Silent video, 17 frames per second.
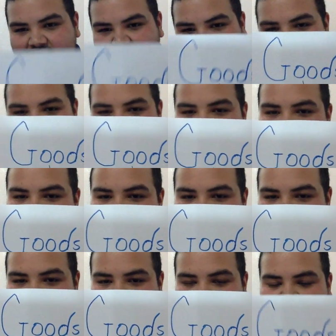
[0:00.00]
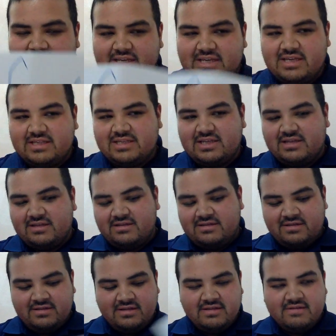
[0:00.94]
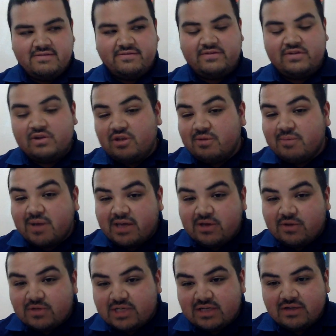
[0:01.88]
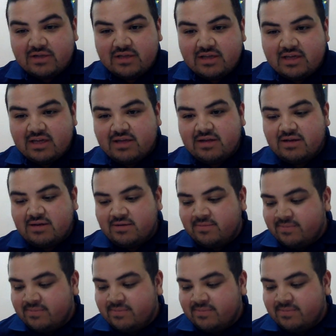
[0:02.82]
goods and services and fueling my utility